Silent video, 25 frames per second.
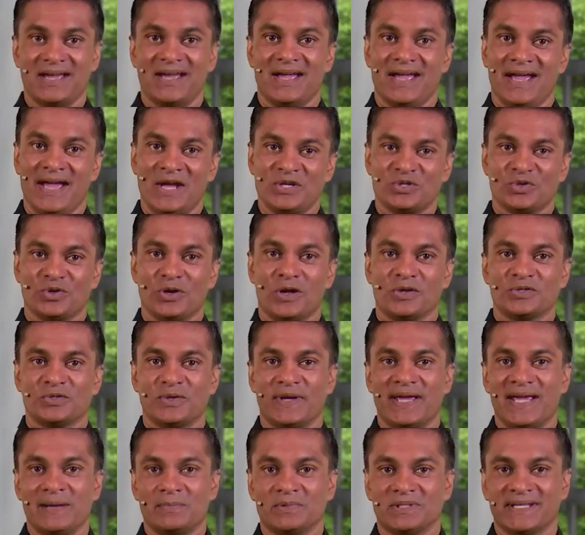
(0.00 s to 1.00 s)
and you're also
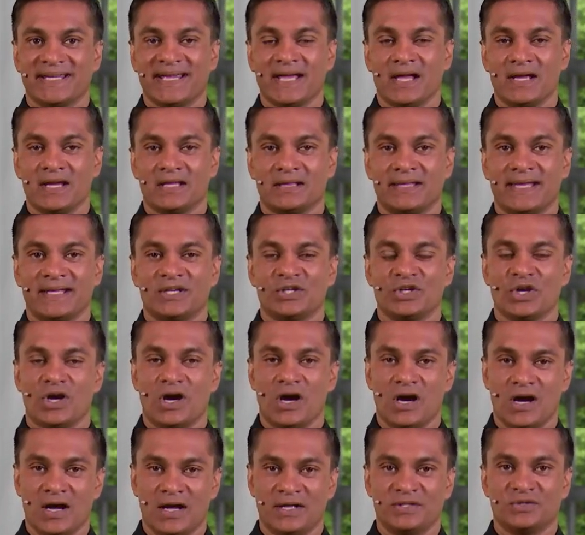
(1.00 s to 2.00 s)
able to calculate an
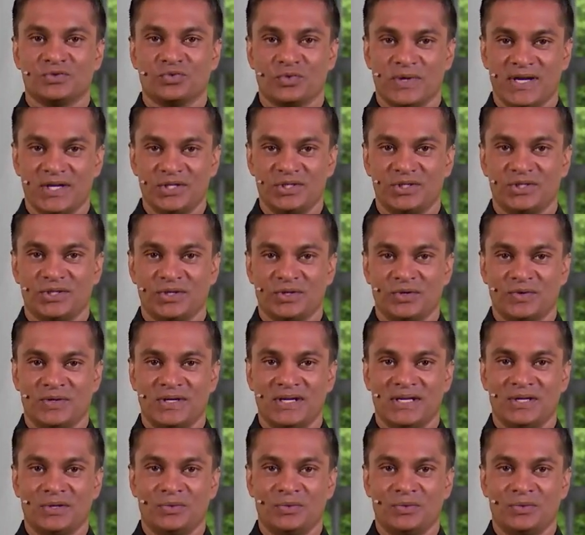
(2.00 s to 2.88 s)
odds ratio,